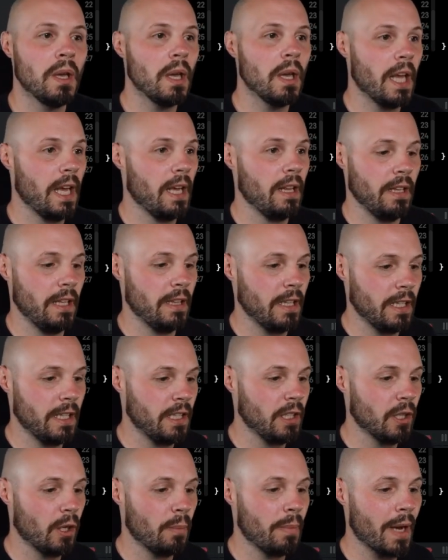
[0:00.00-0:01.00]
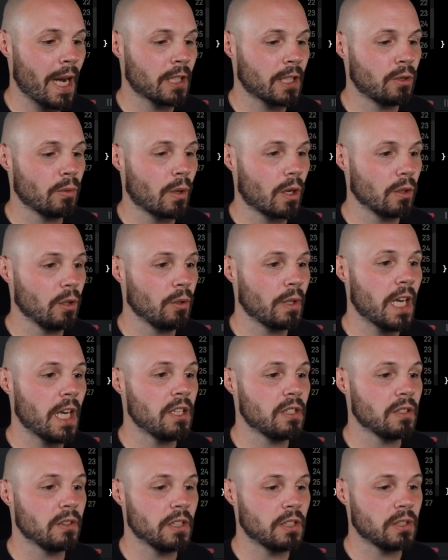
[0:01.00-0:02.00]
And then, you know, back to our
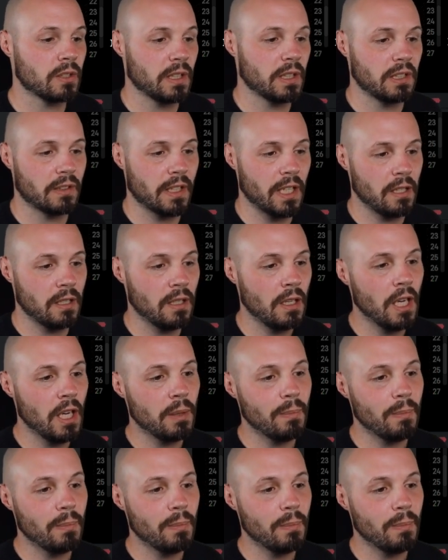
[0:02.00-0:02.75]
location list screen, right?